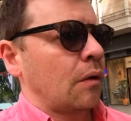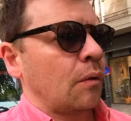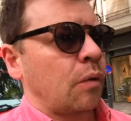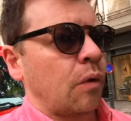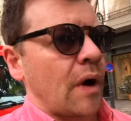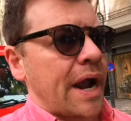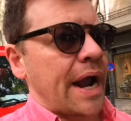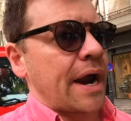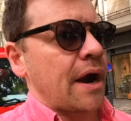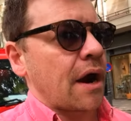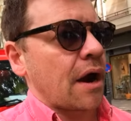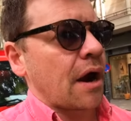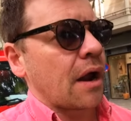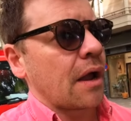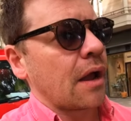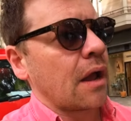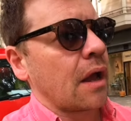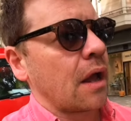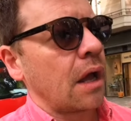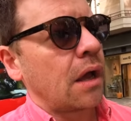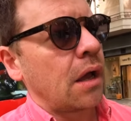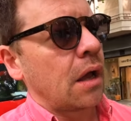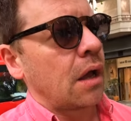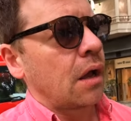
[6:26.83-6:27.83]
where
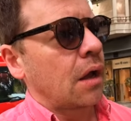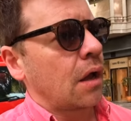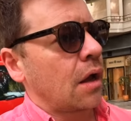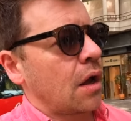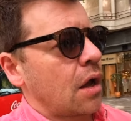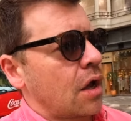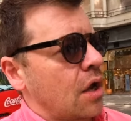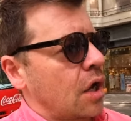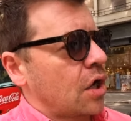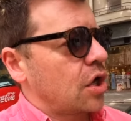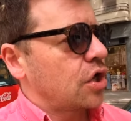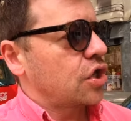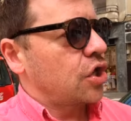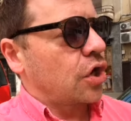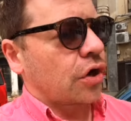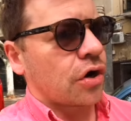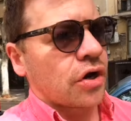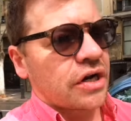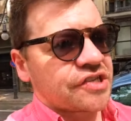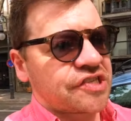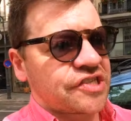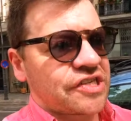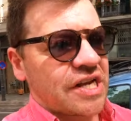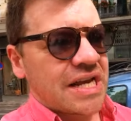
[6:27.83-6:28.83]
you're
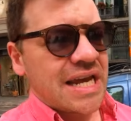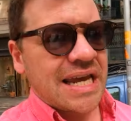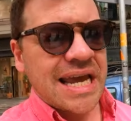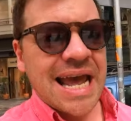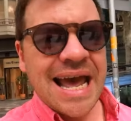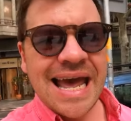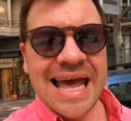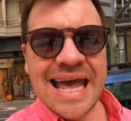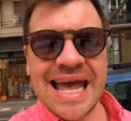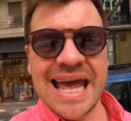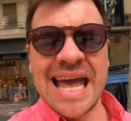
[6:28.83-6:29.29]
going to see